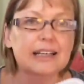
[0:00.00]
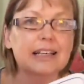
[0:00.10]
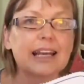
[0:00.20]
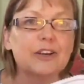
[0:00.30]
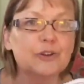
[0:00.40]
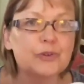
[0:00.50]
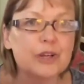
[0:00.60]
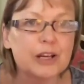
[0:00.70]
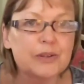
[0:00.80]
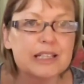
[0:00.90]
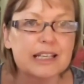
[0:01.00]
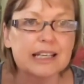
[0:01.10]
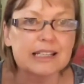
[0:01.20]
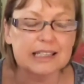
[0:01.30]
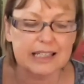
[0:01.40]
Now you'll
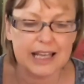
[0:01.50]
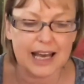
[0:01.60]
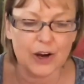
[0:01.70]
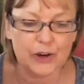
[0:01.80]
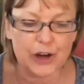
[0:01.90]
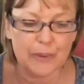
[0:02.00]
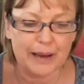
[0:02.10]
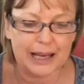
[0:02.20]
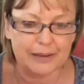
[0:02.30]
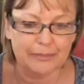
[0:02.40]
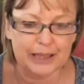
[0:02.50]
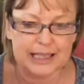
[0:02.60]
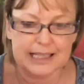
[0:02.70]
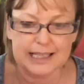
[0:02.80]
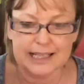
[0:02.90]
notice that on our pattern
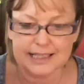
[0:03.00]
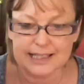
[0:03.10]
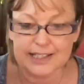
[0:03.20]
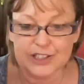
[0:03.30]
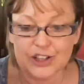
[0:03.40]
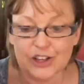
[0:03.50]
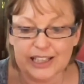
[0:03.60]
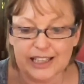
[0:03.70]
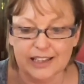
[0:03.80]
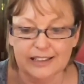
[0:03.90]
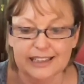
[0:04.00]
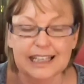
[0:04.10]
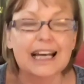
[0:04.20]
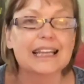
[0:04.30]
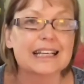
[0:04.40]
pieces there's a solid line
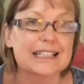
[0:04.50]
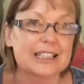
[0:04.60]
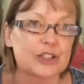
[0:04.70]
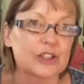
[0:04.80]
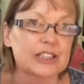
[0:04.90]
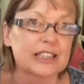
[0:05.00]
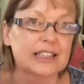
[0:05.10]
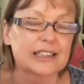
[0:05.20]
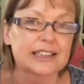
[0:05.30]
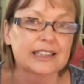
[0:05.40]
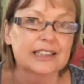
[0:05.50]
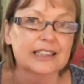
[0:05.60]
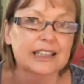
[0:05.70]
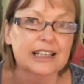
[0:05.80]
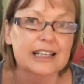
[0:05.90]
and there's a dotted line.
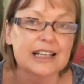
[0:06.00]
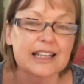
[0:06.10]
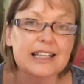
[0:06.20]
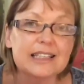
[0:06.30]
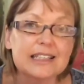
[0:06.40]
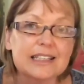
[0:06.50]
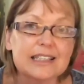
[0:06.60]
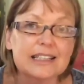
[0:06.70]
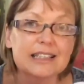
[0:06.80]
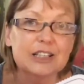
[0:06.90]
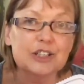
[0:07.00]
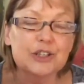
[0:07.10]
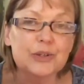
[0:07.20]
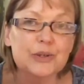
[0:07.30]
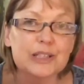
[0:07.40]
The
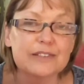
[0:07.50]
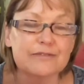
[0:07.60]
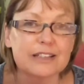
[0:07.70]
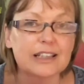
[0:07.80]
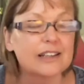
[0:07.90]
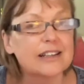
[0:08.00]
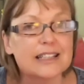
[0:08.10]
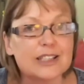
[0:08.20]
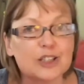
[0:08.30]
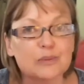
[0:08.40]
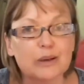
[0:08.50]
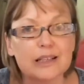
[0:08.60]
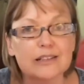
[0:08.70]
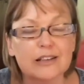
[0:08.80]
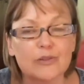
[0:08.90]
two different lines are
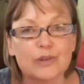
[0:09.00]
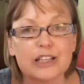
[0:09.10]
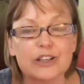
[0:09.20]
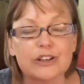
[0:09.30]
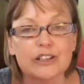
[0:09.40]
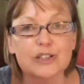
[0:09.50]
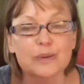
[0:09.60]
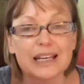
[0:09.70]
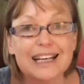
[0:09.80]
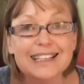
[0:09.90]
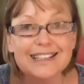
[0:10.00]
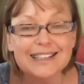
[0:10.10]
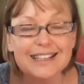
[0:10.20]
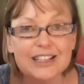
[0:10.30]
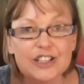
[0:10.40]
dependent on whether you're going to be hand
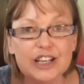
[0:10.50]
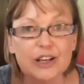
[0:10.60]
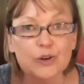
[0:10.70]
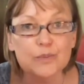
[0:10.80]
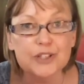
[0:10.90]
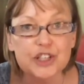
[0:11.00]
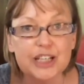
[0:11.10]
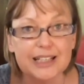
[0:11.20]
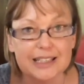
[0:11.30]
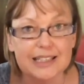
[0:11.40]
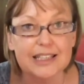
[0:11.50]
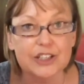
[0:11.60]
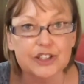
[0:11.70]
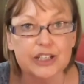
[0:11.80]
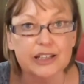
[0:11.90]
stitching or machine
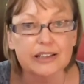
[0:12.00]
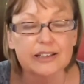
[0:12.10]
stitching.